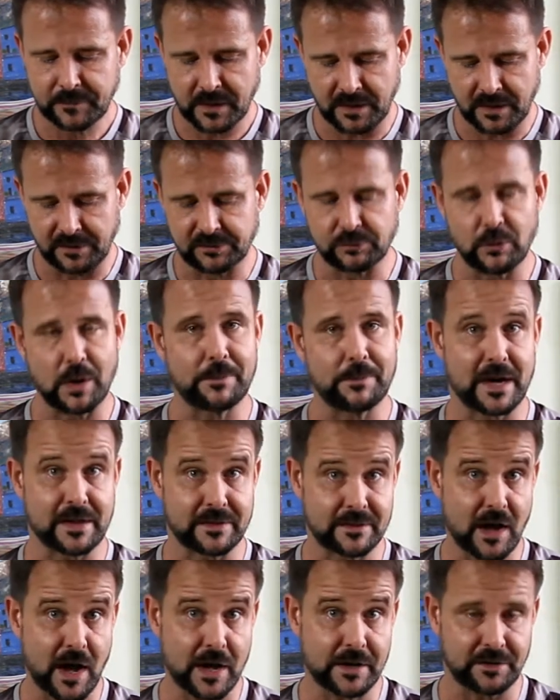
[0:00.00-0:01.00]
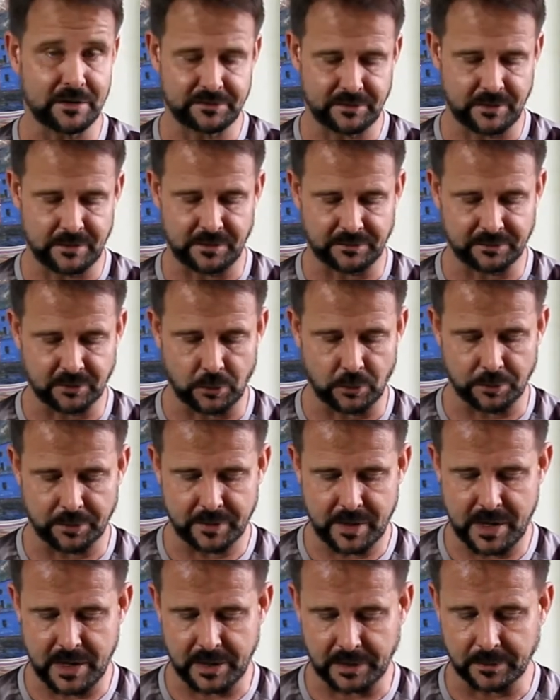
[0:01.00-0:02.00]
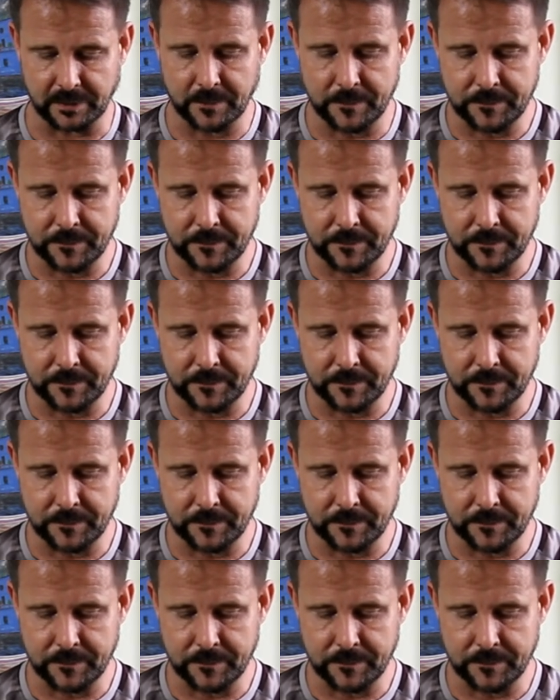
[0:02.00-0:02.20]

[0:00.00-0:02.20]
is what my thought is in this whole thing.